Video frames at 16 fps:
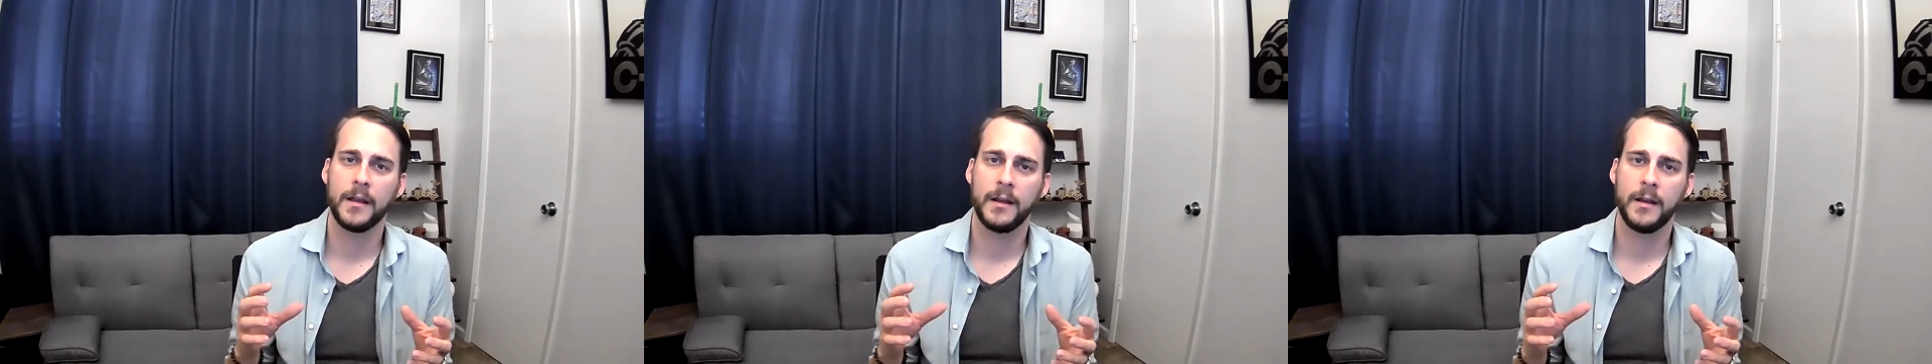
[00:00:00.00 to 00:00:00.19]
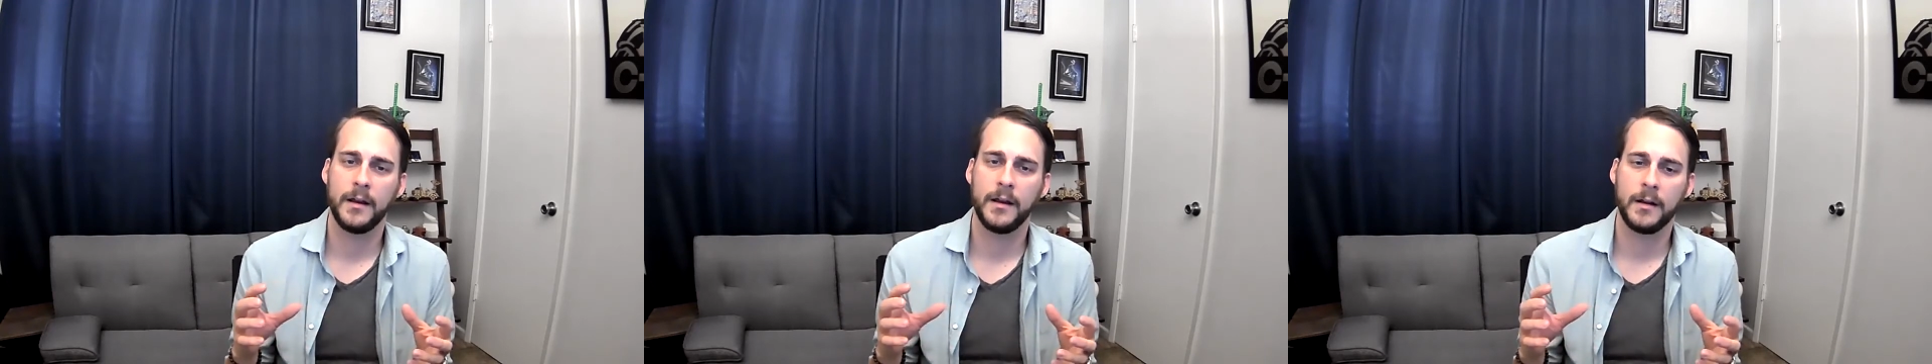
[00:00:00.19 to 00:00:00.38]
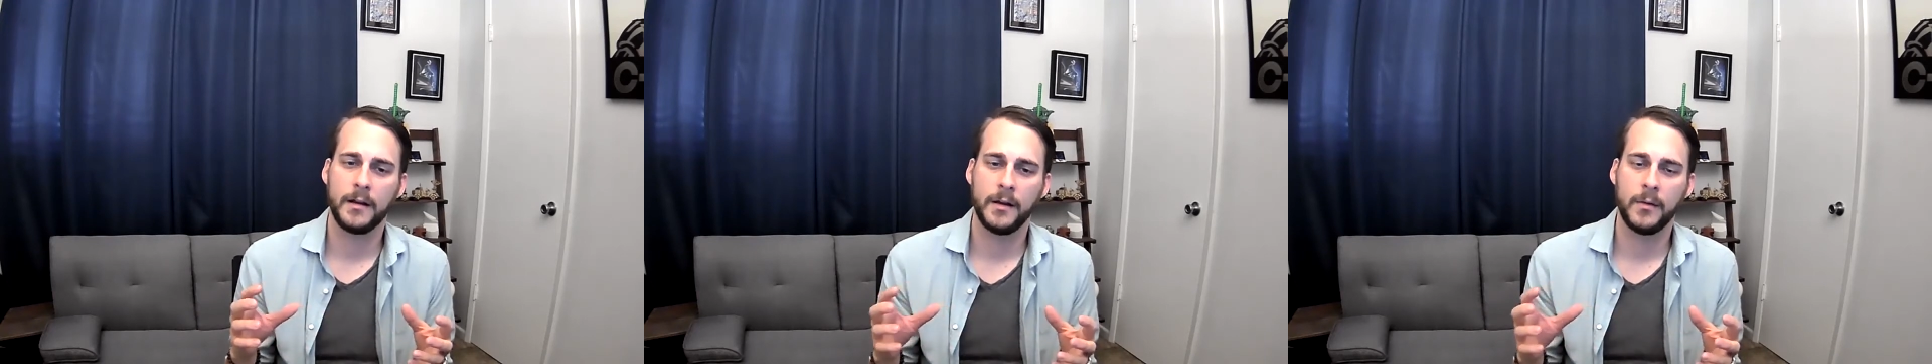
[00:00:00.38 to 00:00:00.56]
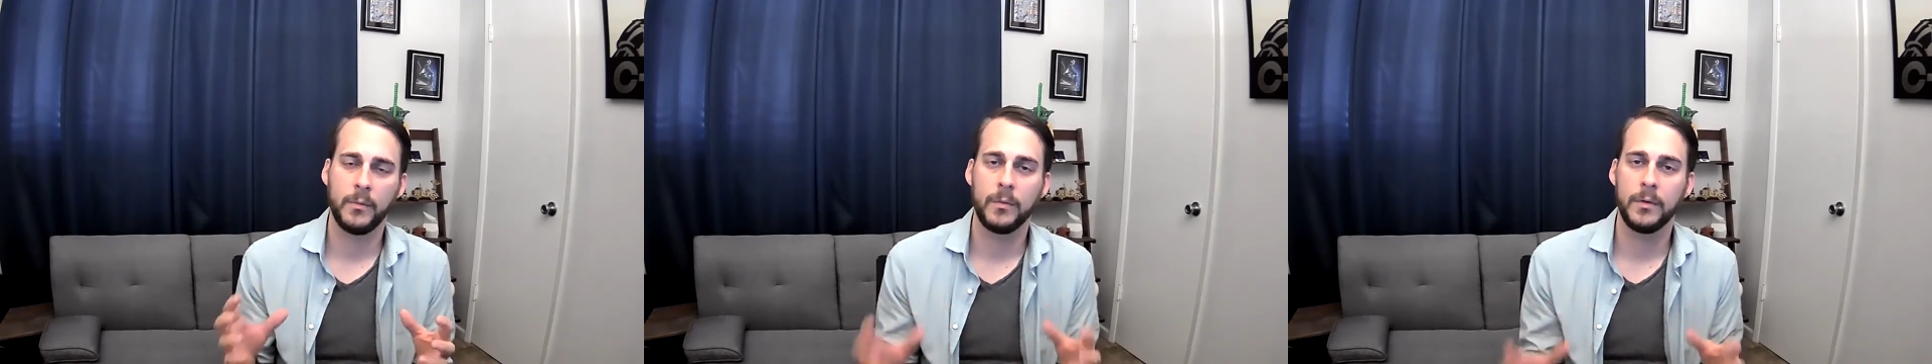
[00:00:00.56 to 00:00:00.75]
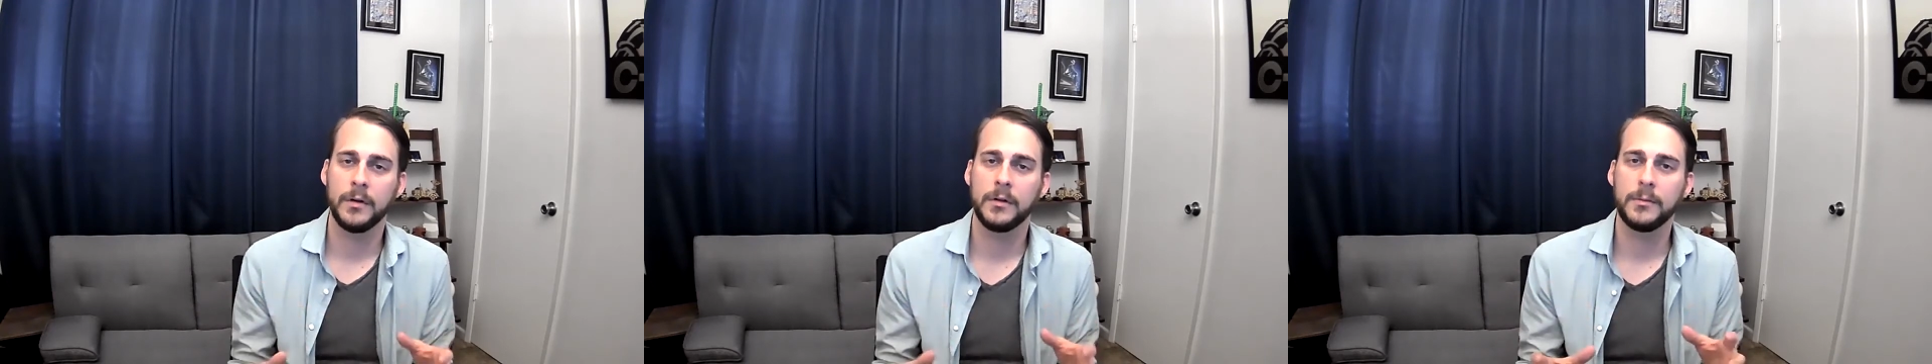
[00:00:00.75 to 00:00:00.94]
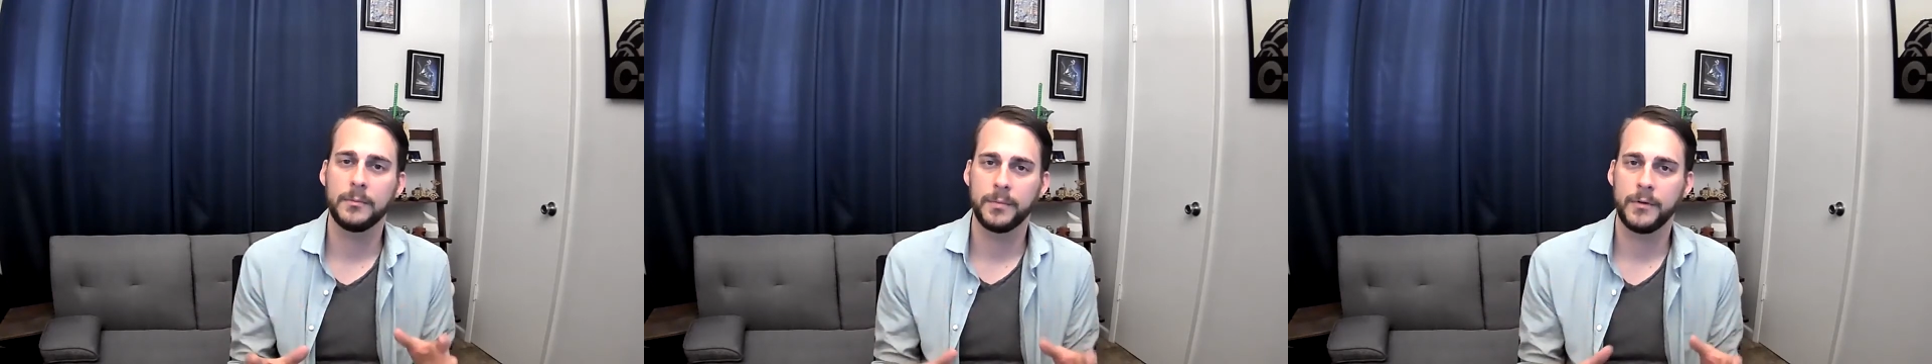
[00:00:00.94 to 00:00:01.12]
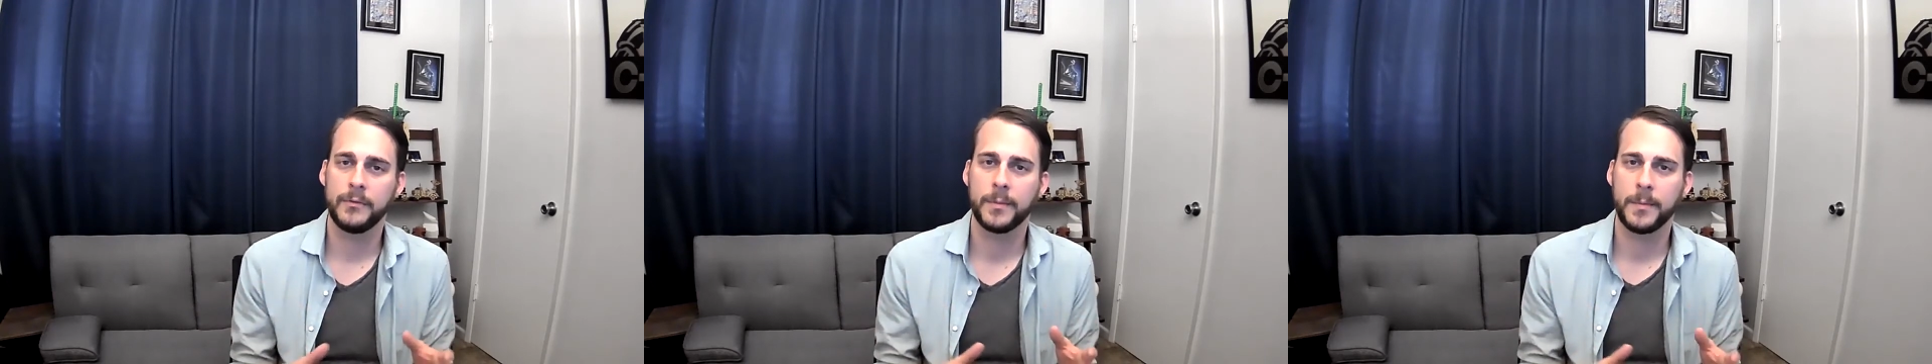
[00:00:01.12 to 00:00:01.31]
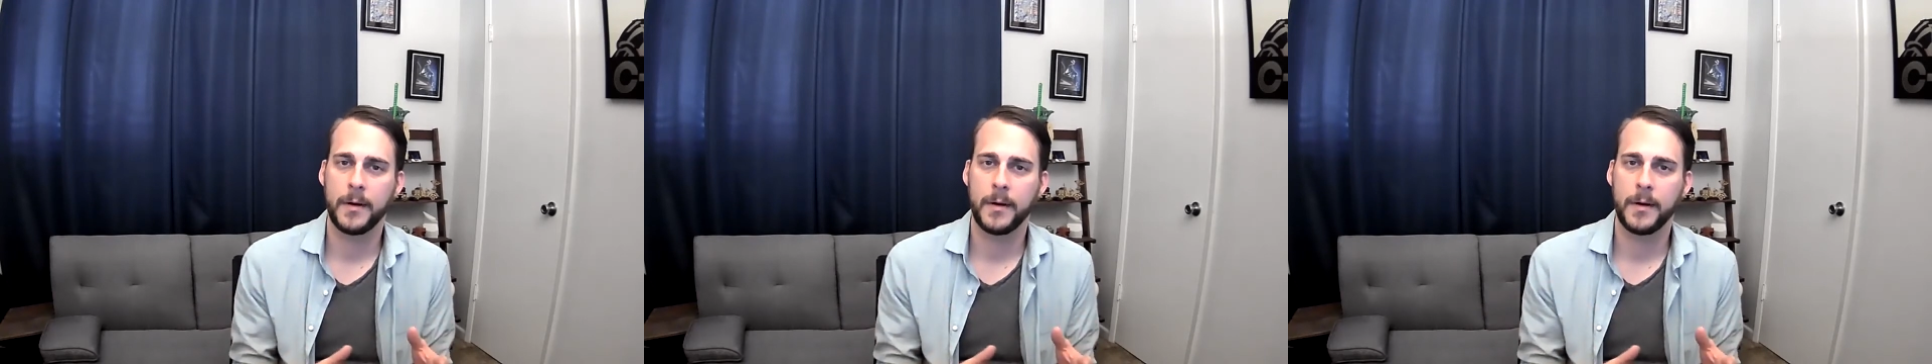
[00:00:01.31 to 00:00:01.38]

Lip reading: It will improve your